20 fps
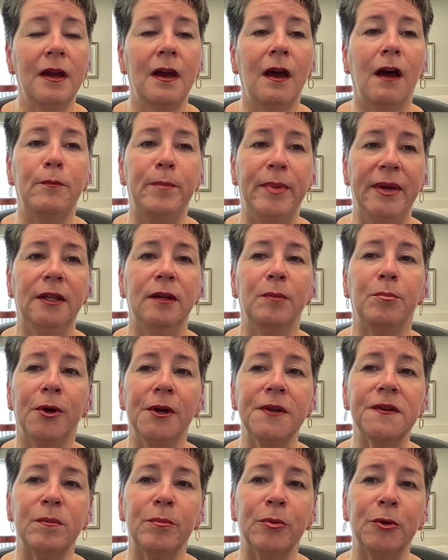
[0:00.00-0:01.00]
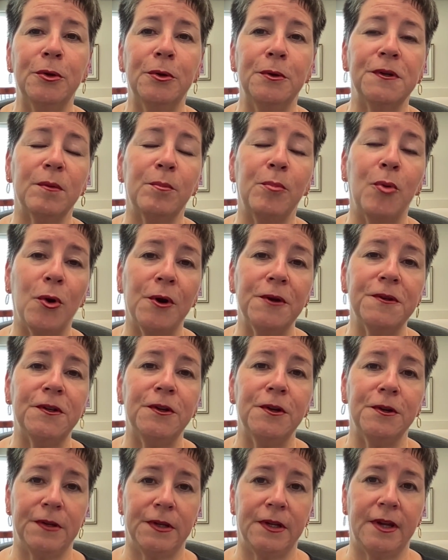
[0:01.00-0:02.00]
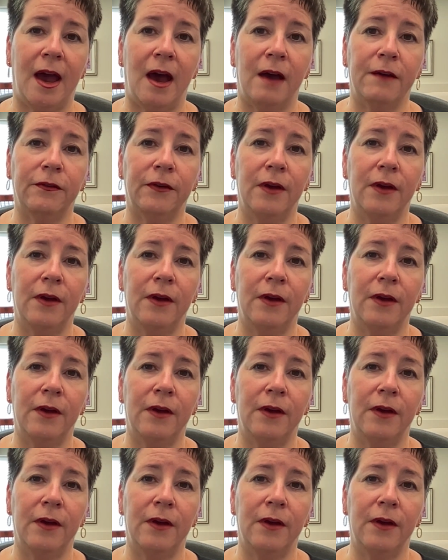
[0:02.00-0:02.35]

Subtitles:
of being the principal who supports your staff,